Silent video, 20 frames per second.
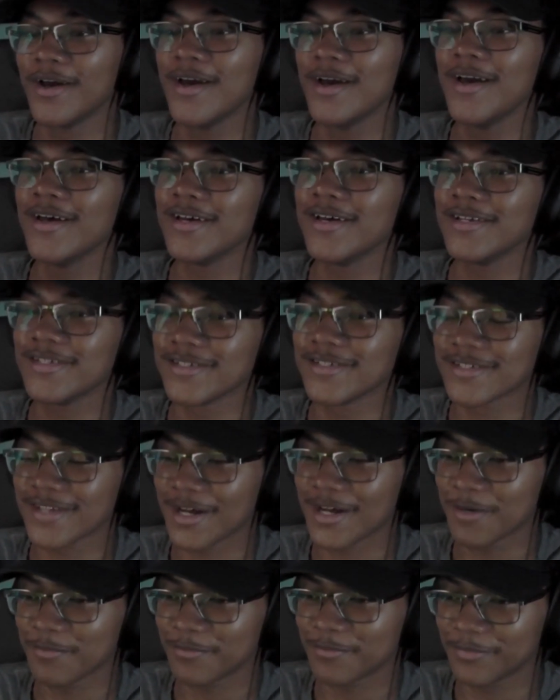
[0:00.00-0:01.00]
They just
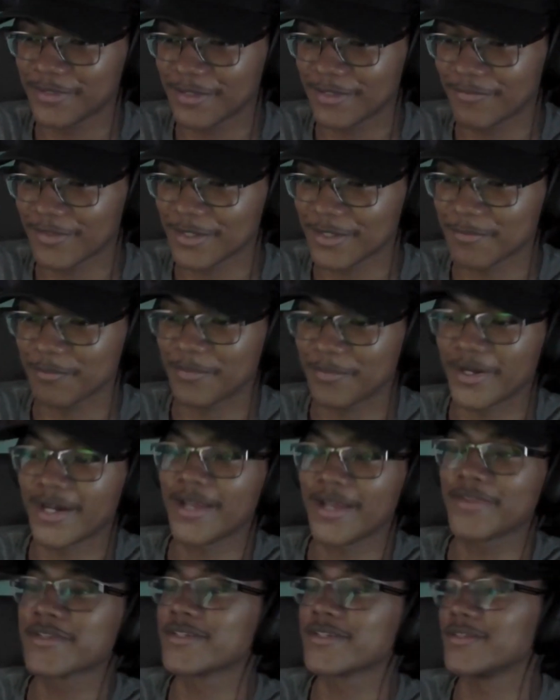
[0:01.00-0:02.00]
stop giving them
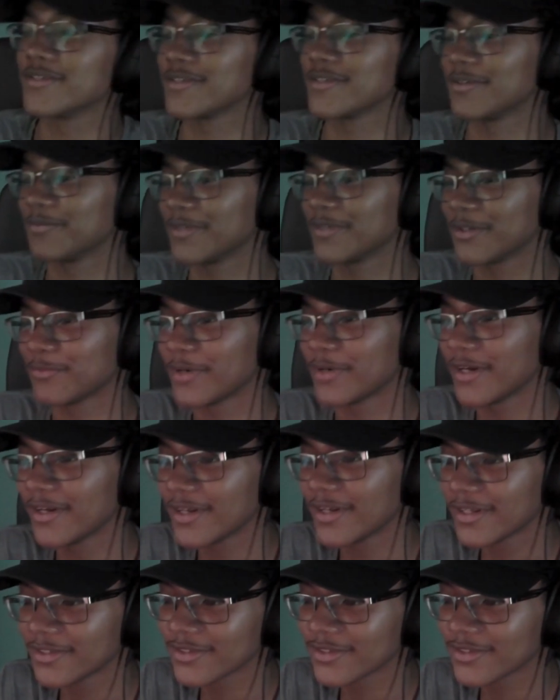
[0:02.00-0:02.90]
baths or something. Like, why do they look